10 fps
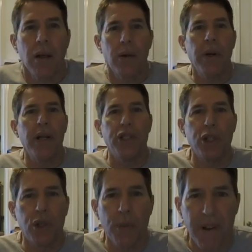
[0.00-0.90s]
Greetings,
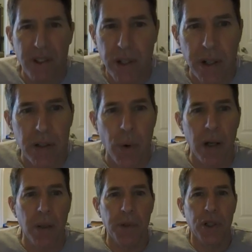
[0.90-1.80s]
YouTube visitors.
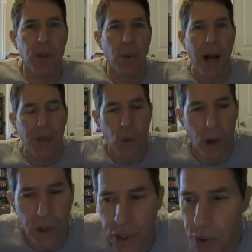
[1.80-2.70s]
Welcome to Around the
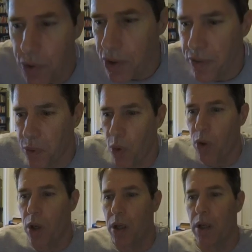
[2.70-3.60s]
World News
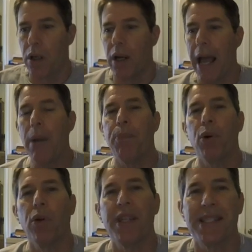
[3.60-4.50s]
for
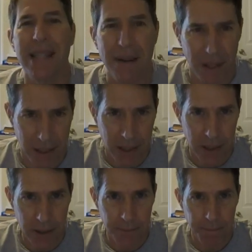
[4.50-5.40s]
April the 7th.
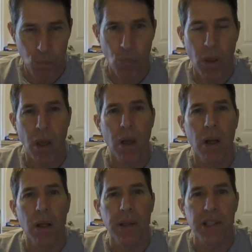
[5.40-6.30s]

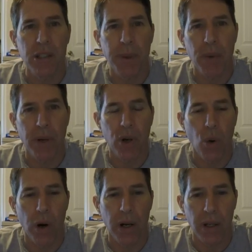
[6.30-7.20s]
This is being
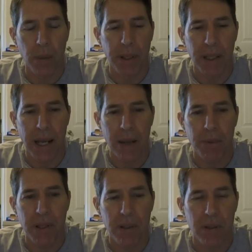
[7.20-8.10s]
recorded a little bit late,
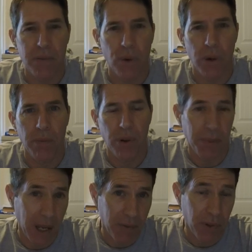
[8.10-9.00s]
but this is for
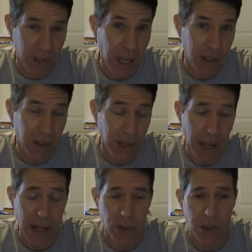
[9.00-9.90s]
yesterday,
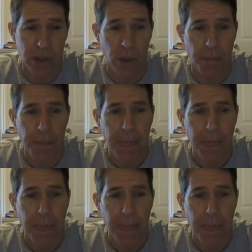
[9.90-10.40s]
actually. So